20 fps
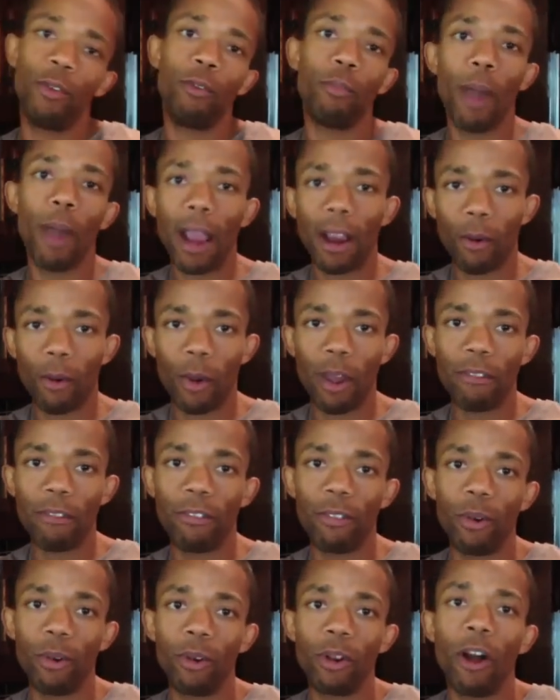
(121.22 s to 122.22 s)
food, microwave
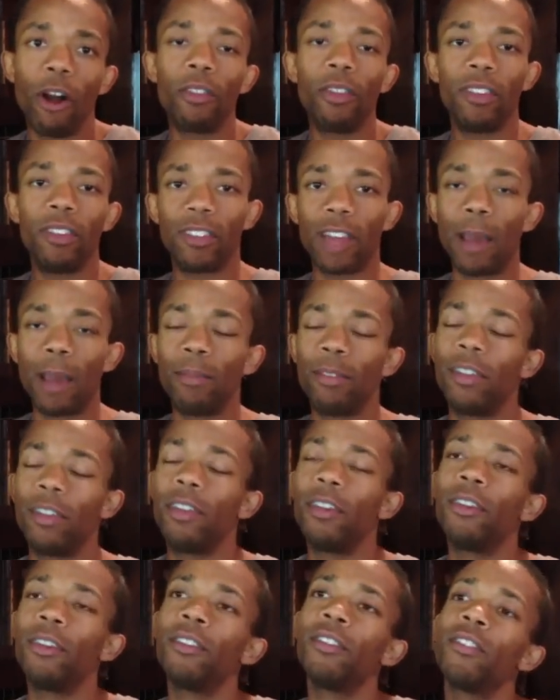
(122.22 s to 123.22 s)
food, all these types
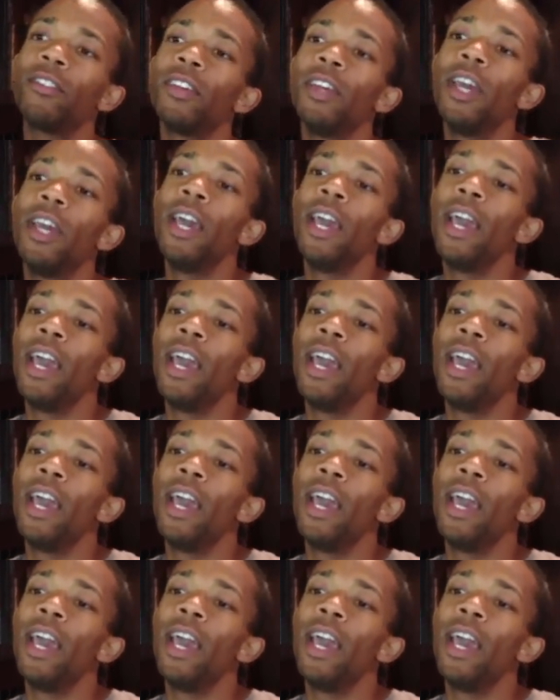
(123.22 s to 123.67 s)
of deals.